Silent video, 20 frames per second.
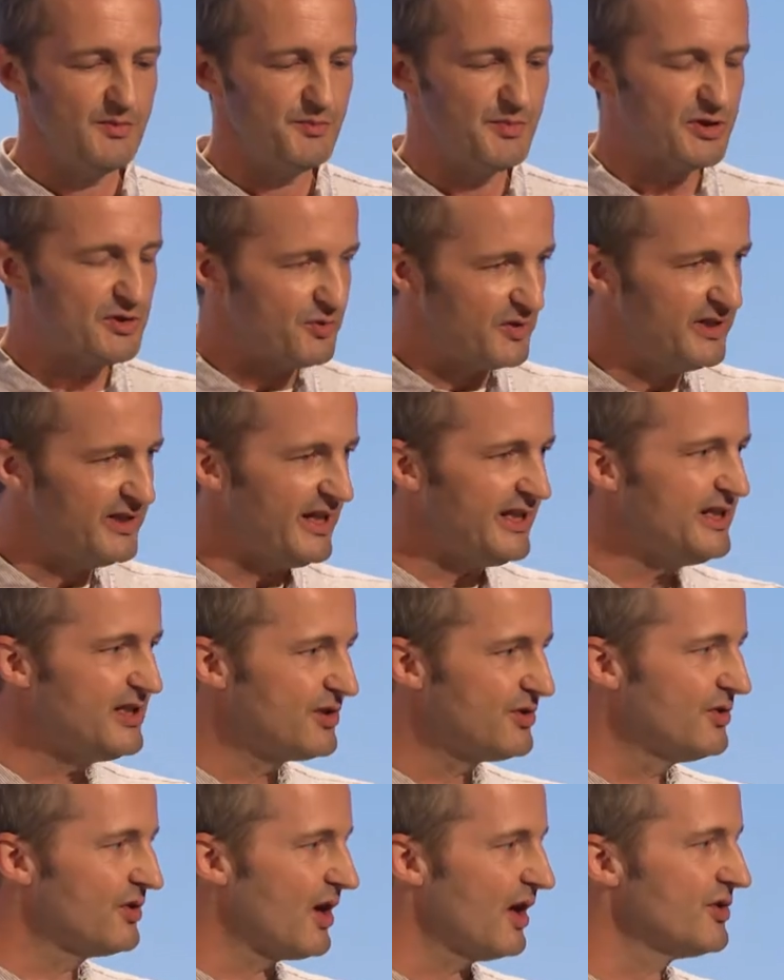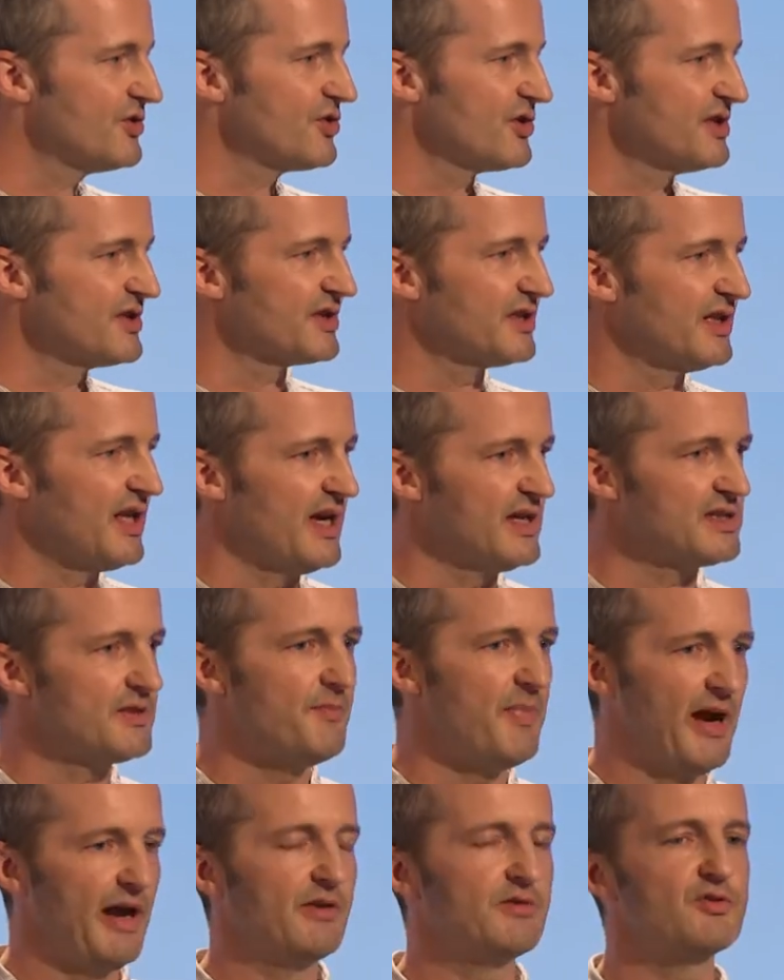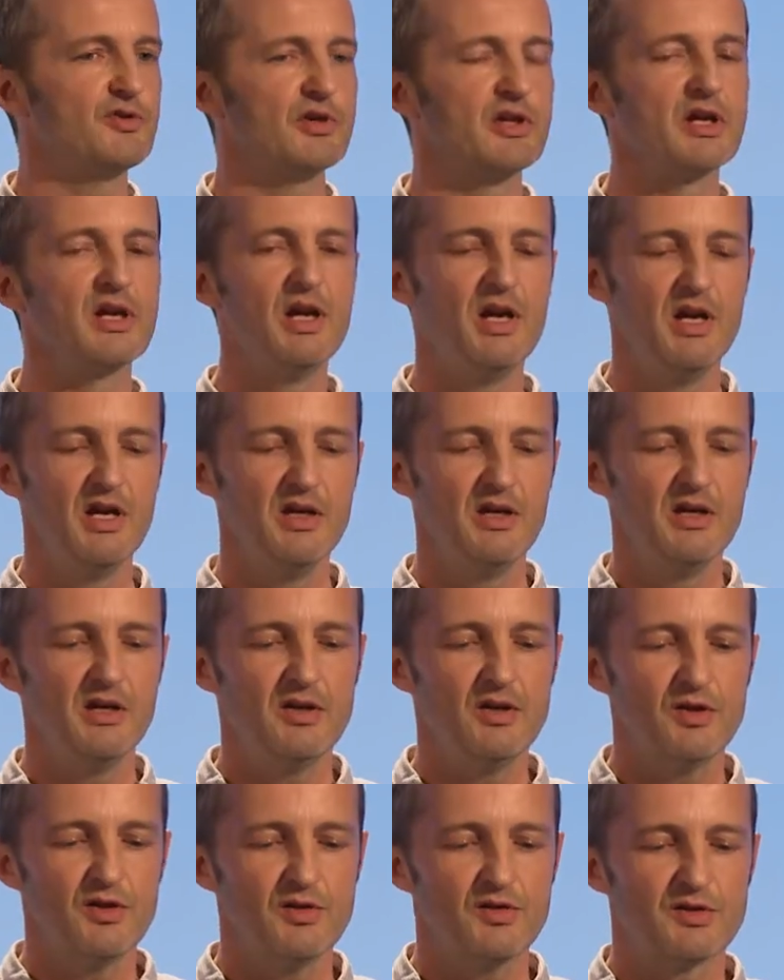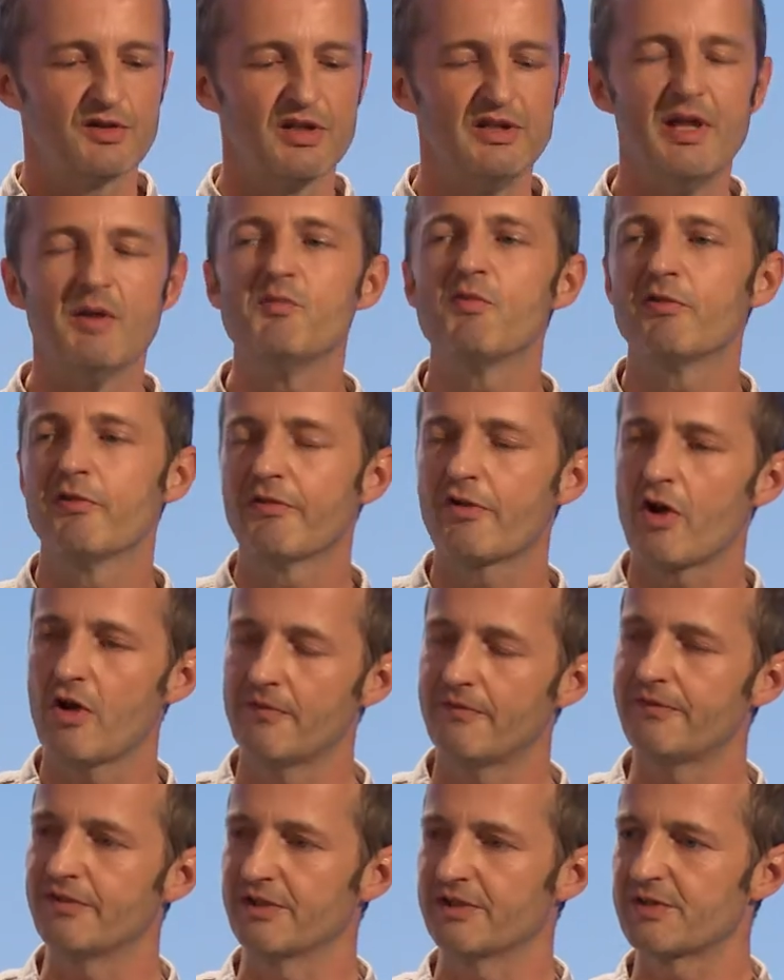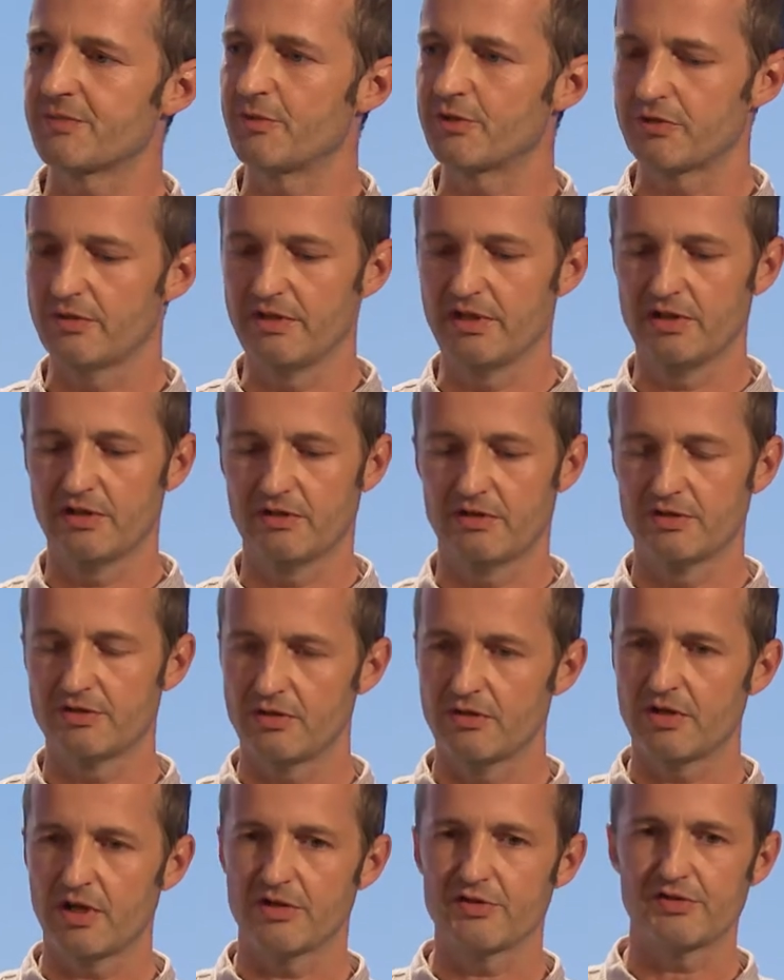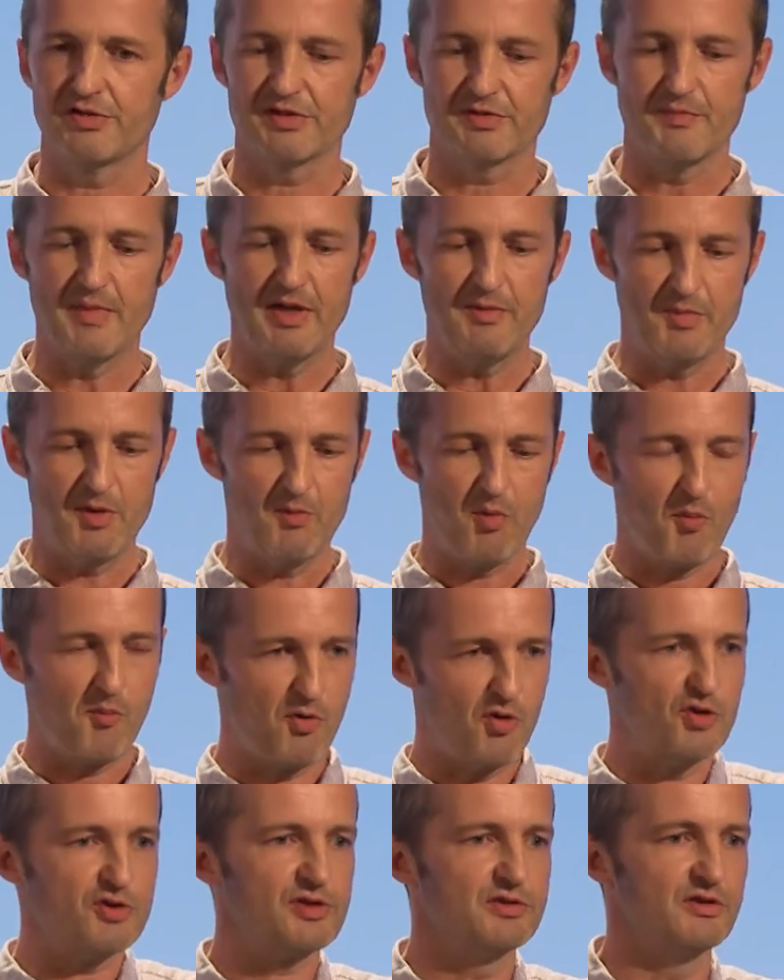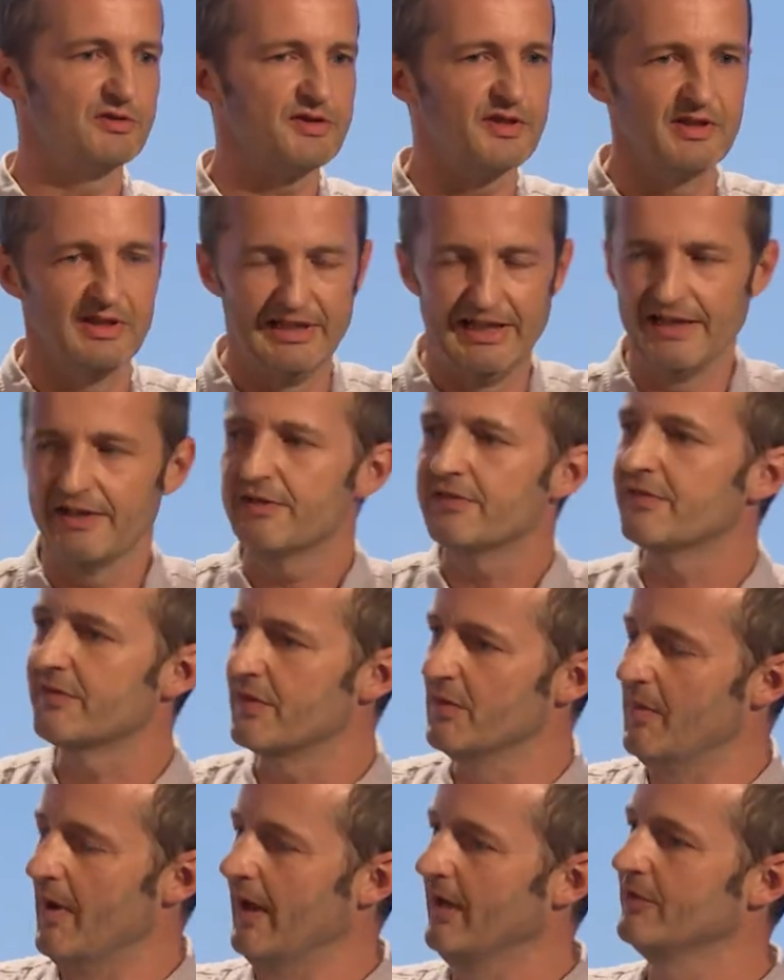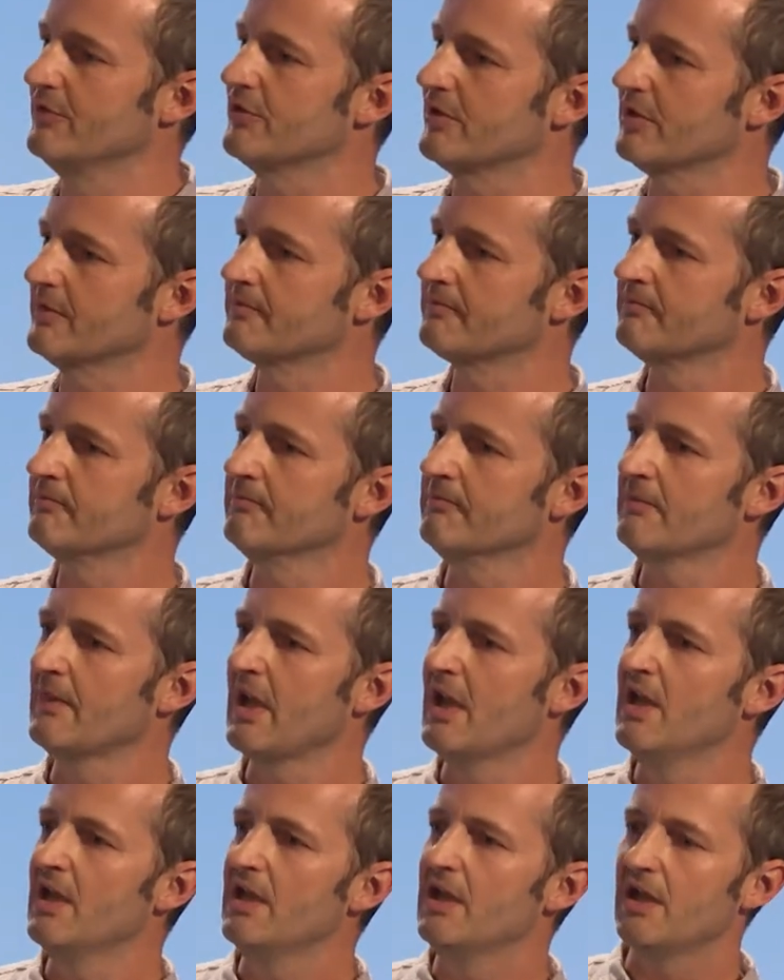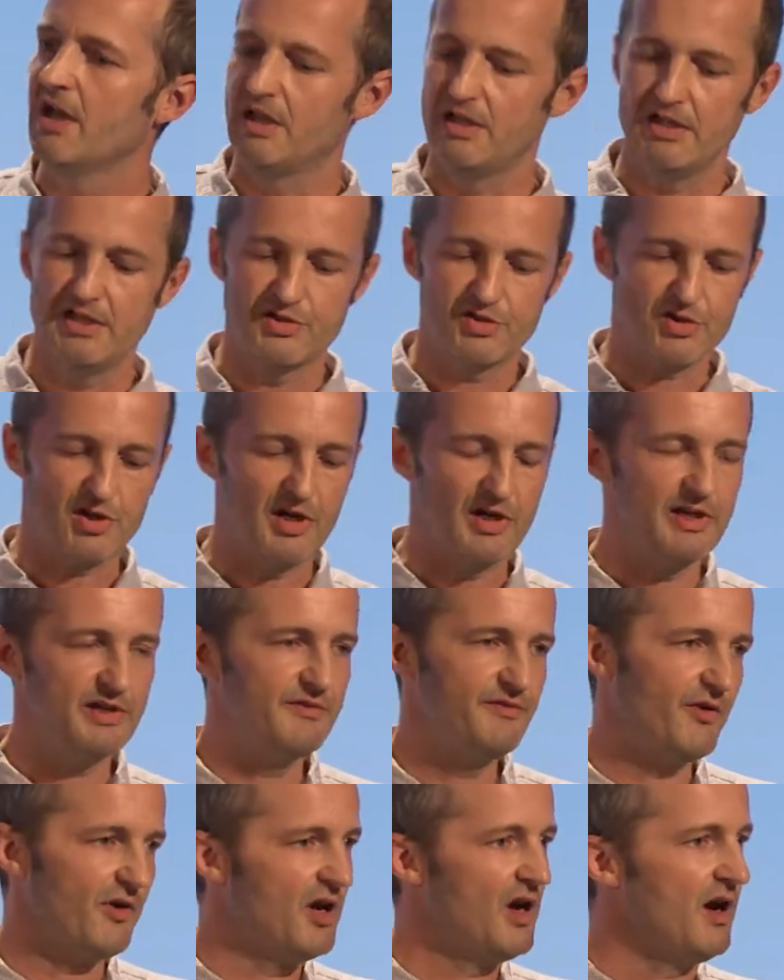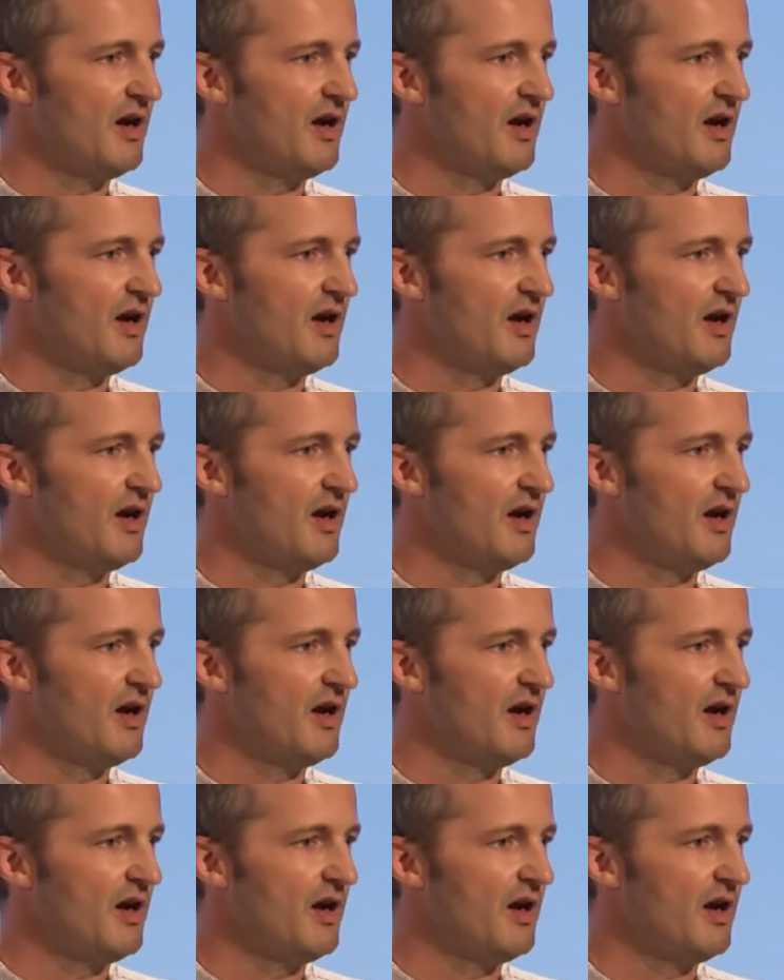between any two countries that has a boundary, the number of conflicts between the two countries may be proportional to the length of the boundary. And he tried very